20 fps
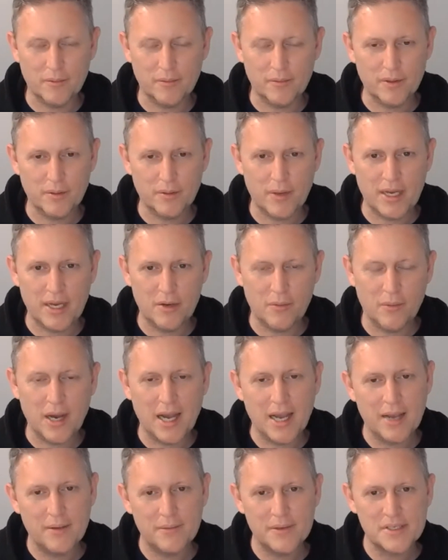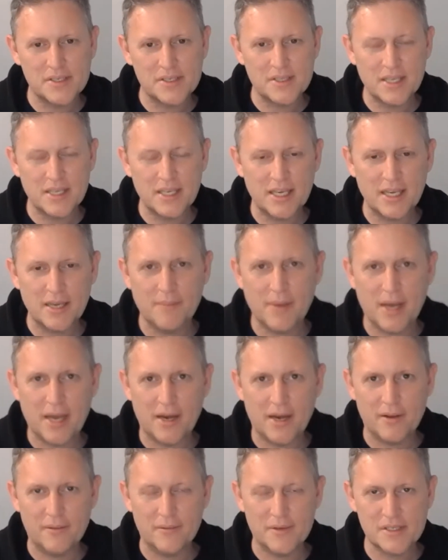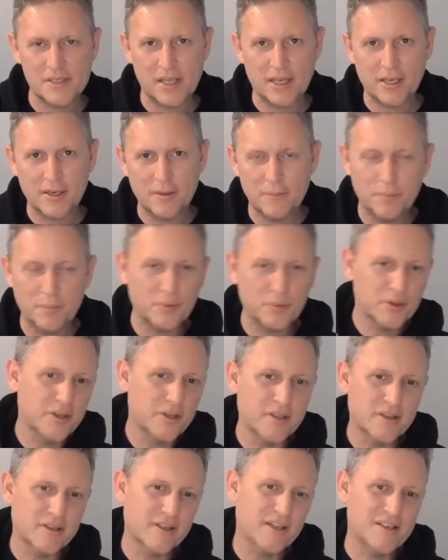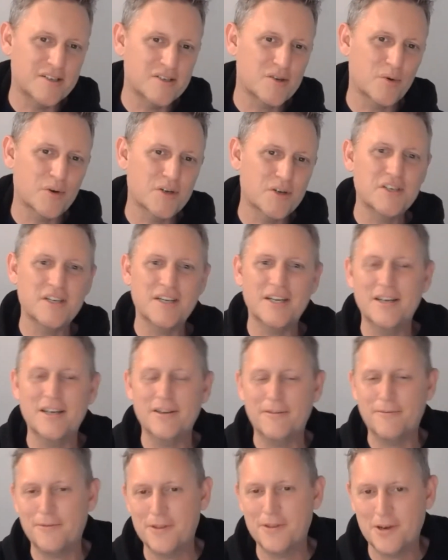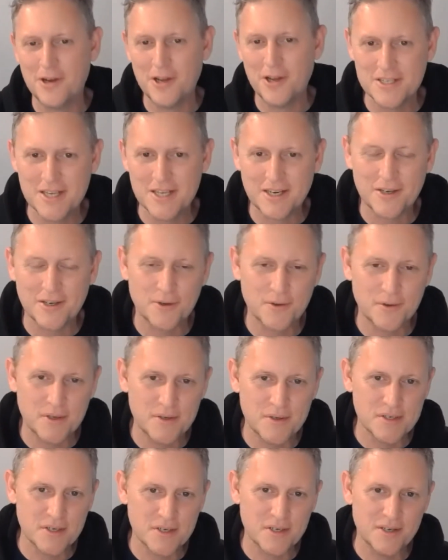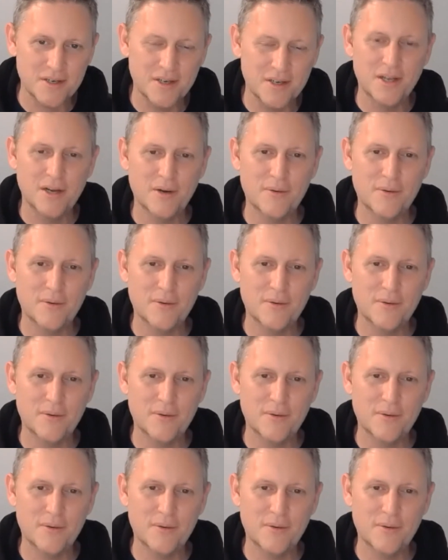the way Nawai was thinking about it was like completely torching it for the non-technical user,